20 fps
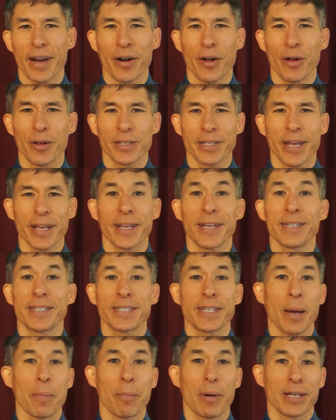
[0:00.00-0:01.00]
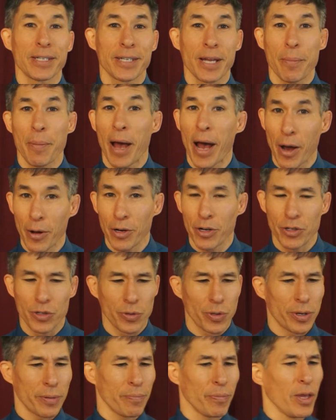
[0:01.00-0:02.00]
I'll take you step by step how to
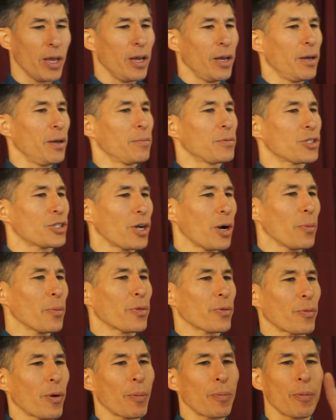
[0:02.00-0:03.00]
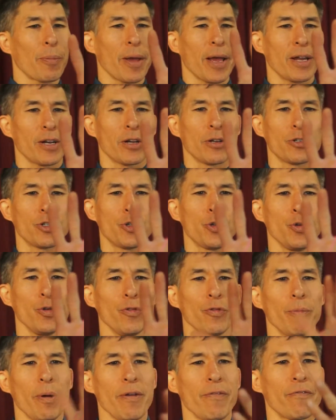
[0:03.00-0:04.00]
do it. Let's start with the rubber band on 2
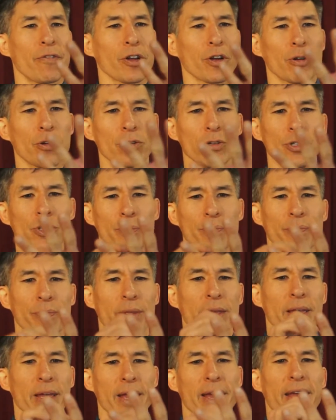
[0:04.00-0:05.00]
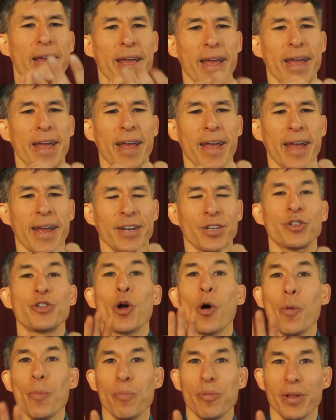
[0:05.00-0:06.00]
of my fingers.
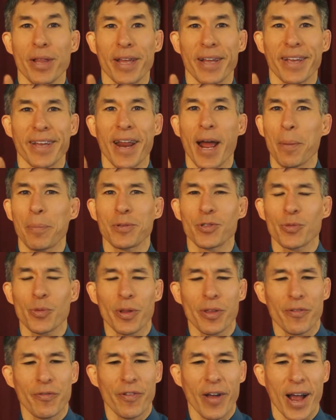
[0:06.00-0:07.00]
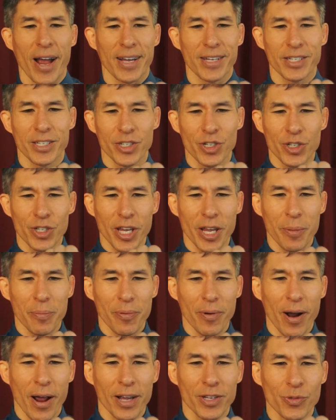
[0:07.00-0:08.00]
Don't blink, it happens really fast. Just keep
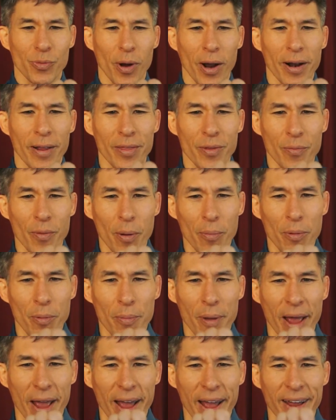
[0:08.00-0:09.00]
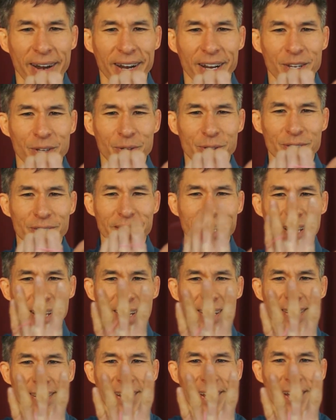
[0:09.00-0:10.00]
your eyes right on the rubber band and you'll see
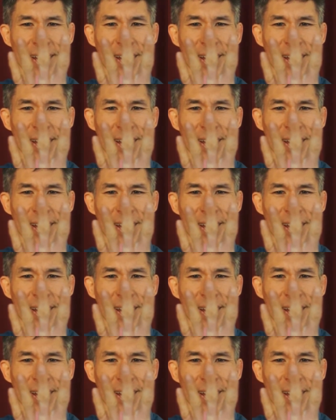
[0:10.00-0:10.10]
it